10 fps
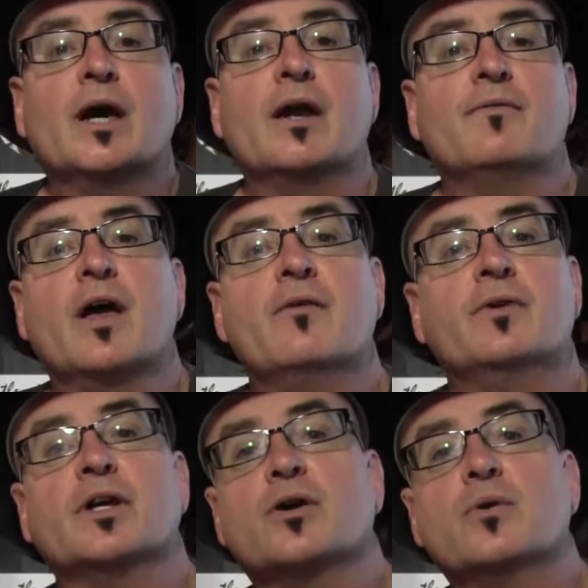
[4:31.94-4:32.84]
and if you have
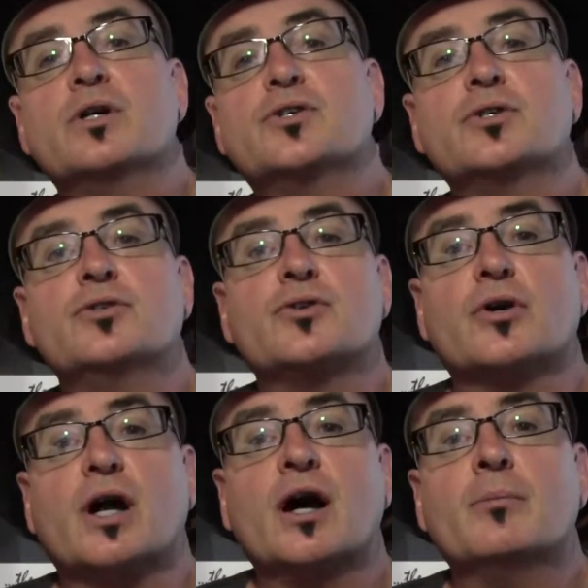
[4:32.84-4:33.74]
any questions or
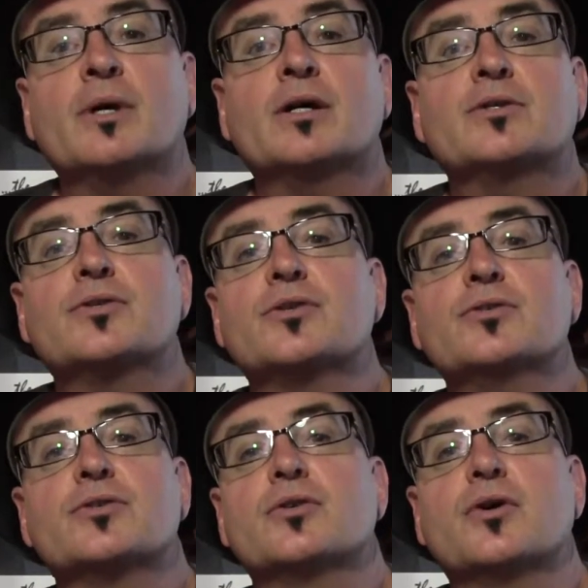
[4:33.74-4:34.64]
comments
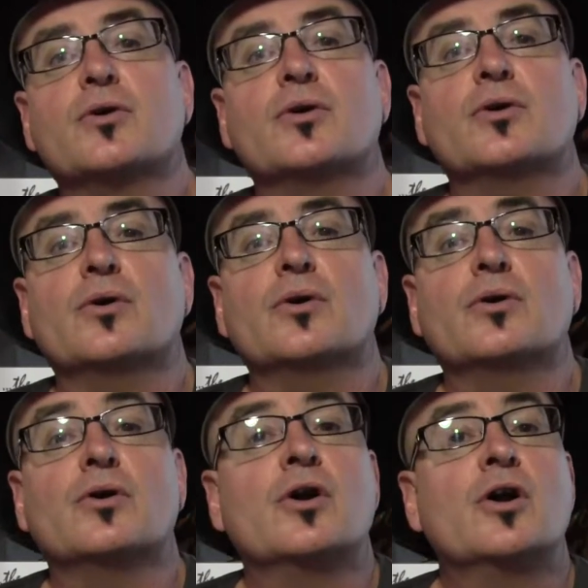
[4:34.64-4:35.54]

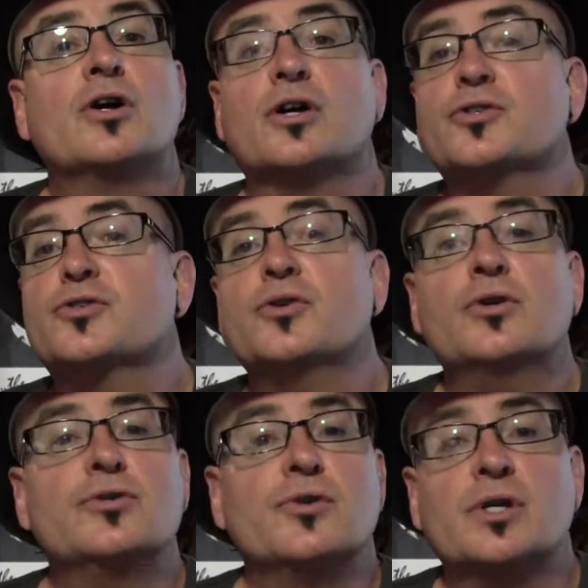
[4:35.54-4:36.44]
or
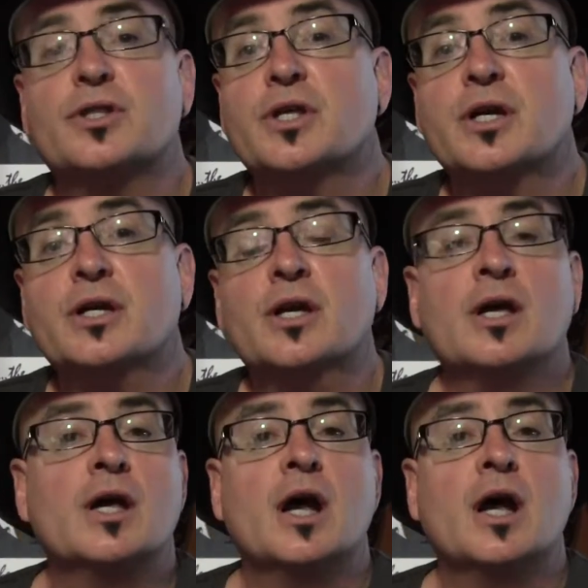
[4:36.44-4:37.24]
concerns or anything,